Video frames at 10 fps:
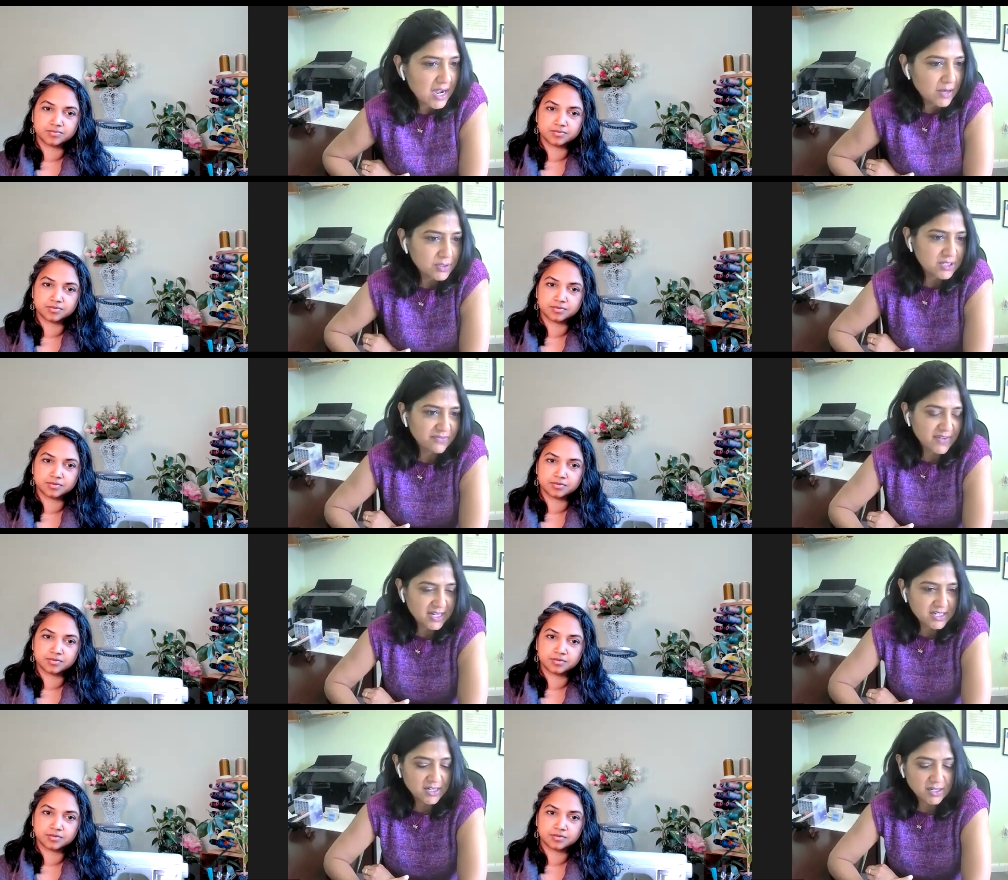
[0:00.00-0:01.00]
Speaker 1: and how it's
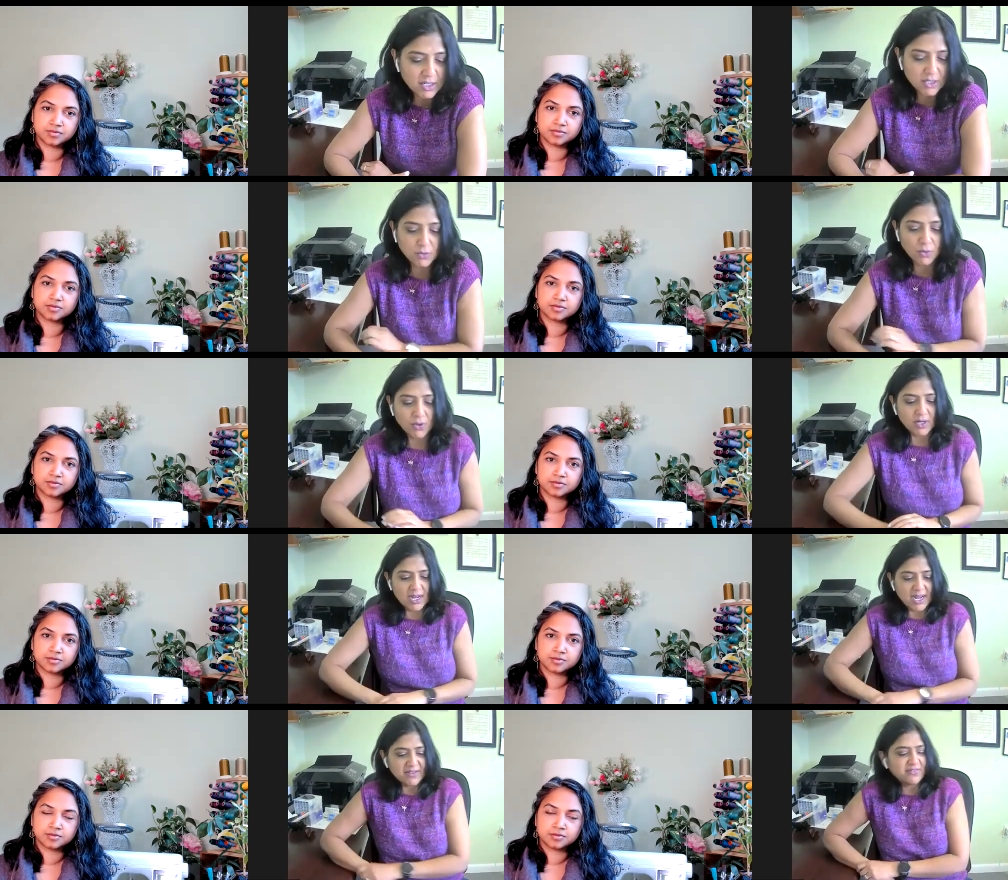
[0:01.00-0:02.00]
affected your
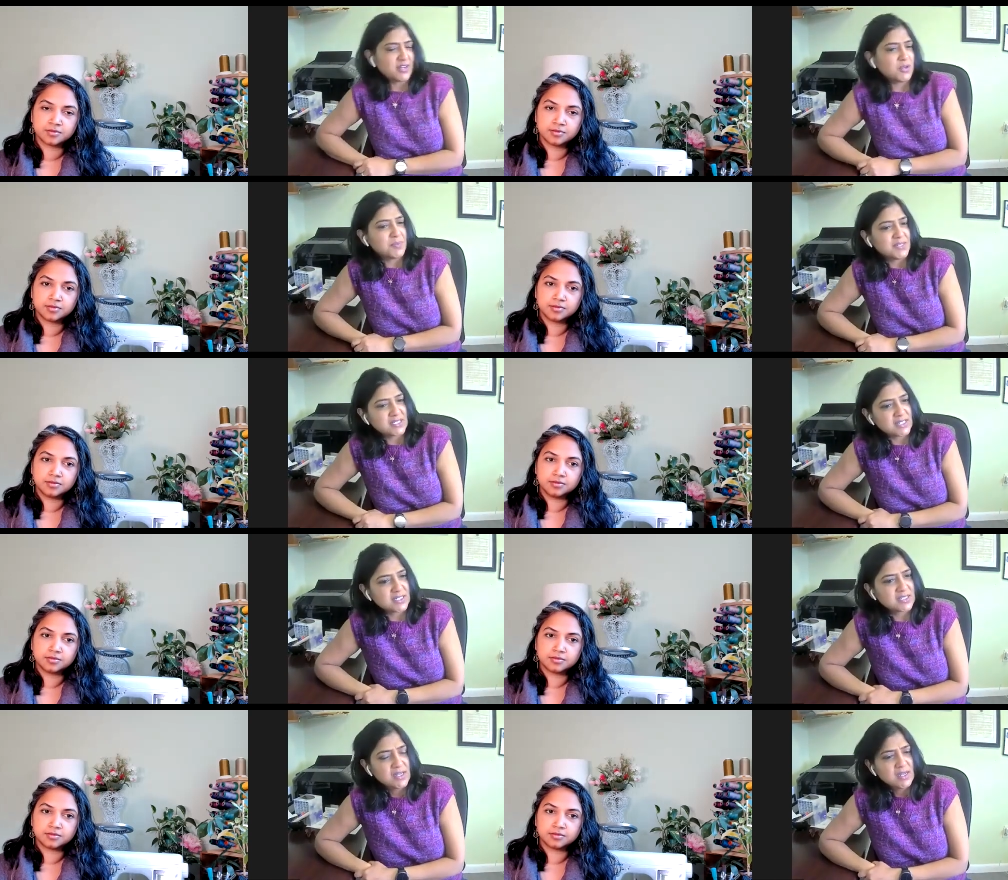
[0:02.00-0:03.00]
life and your
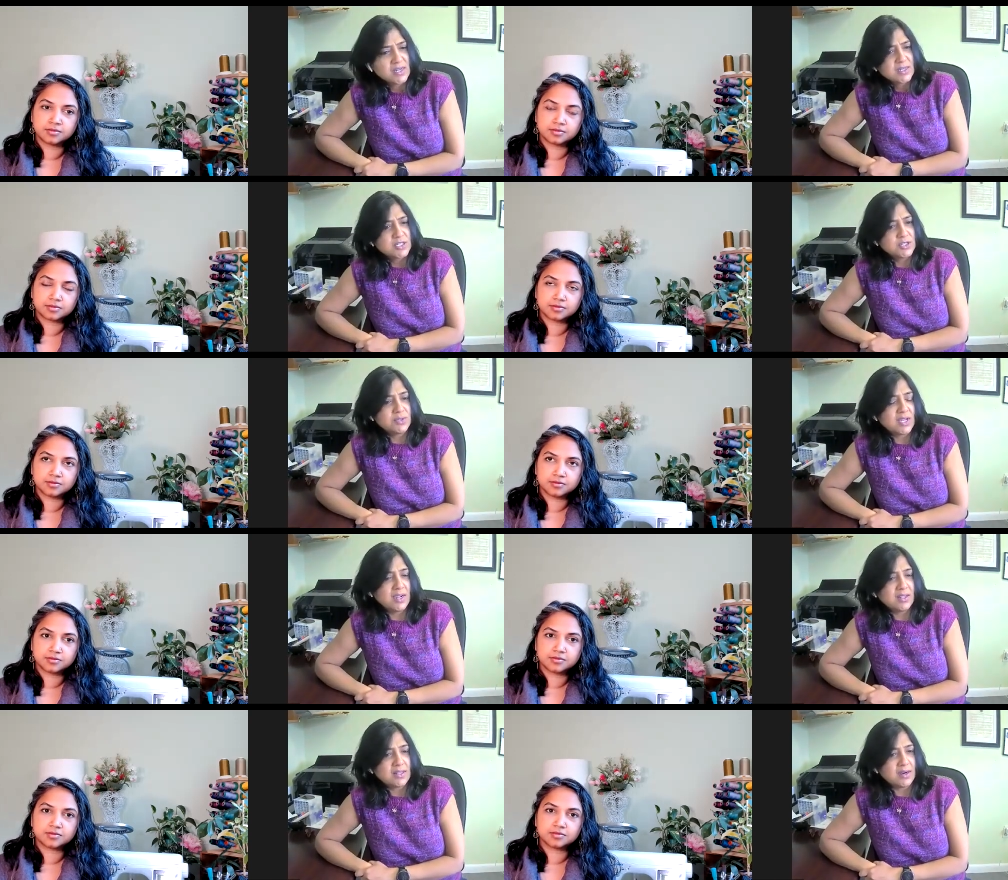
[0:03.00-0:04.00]
business. Do you
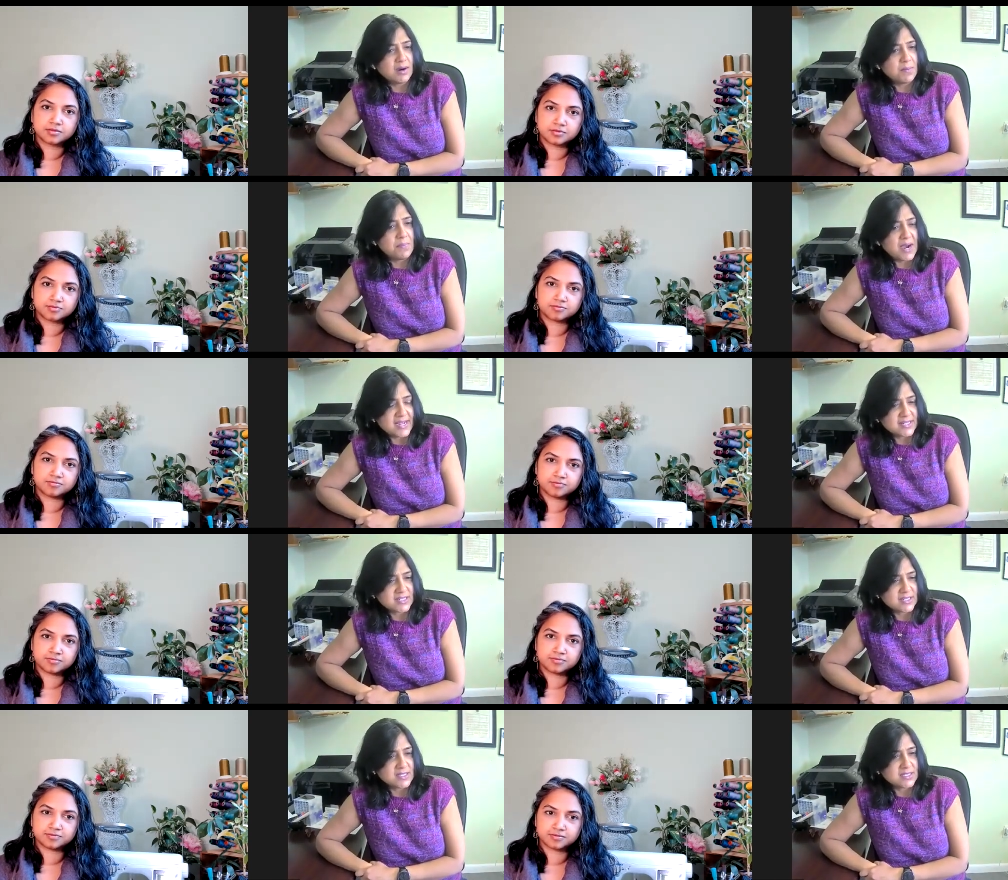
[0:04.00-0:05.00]
think there are
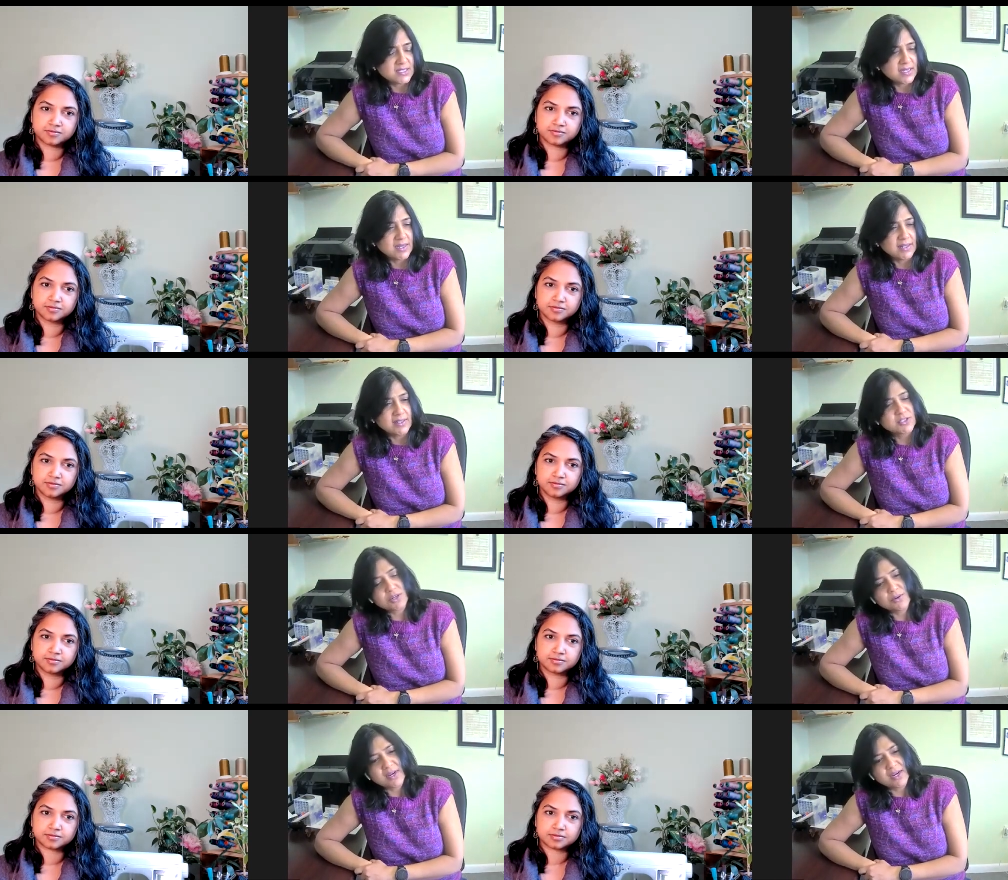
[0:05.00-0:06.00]
biases in the
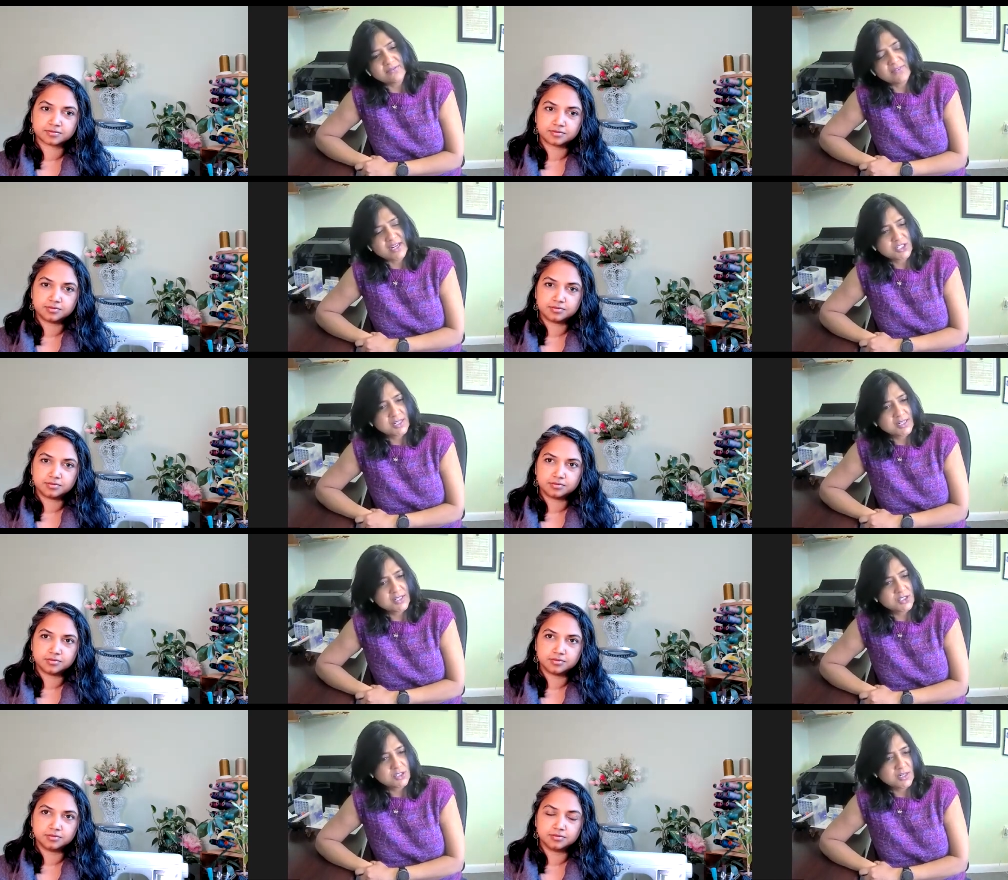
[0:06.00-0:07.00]
sewing and fashion
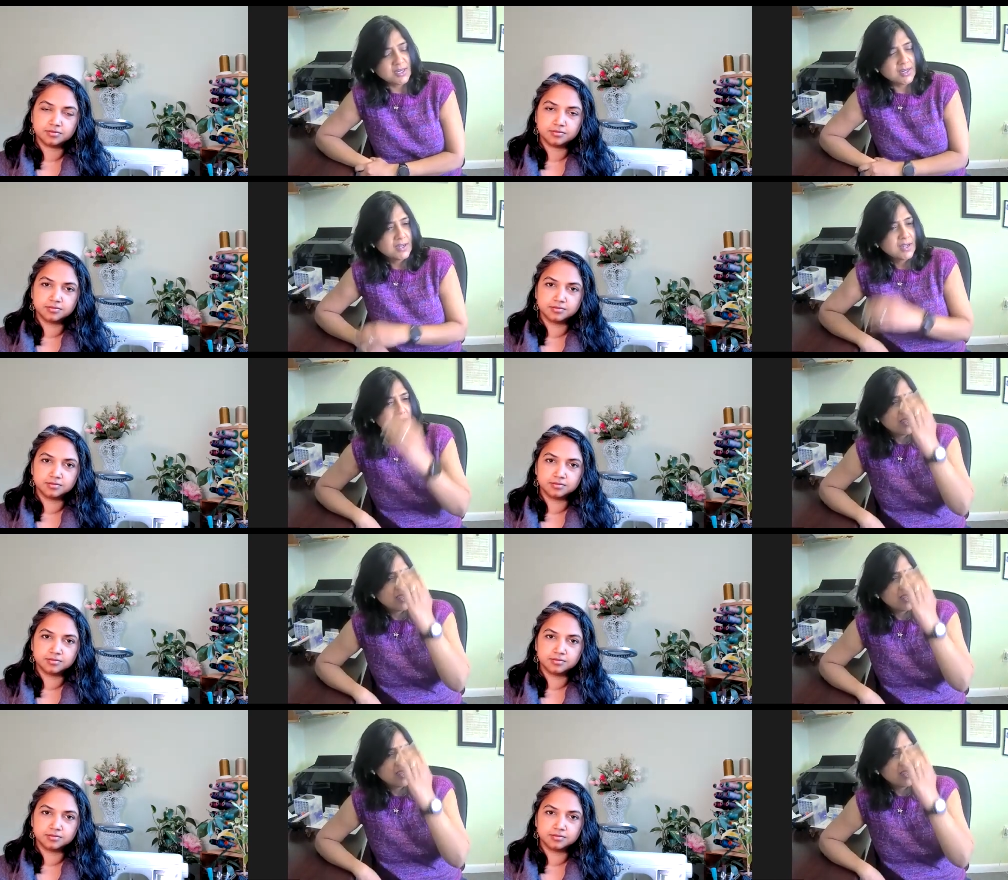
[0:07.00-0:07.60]
industry?